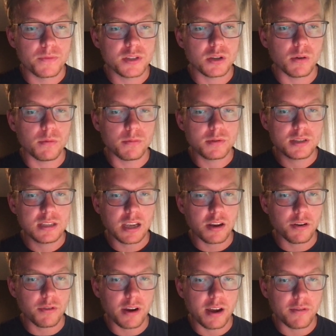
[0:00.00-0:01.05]
So stick
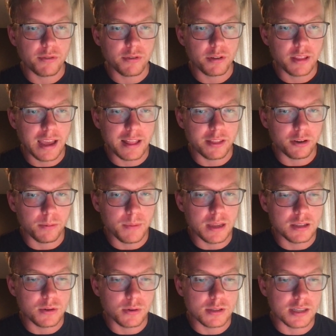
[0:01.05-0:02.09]
around for that little
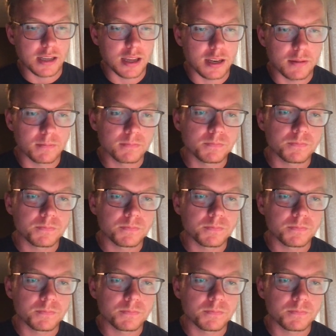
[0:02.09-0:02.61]
bit towards the end.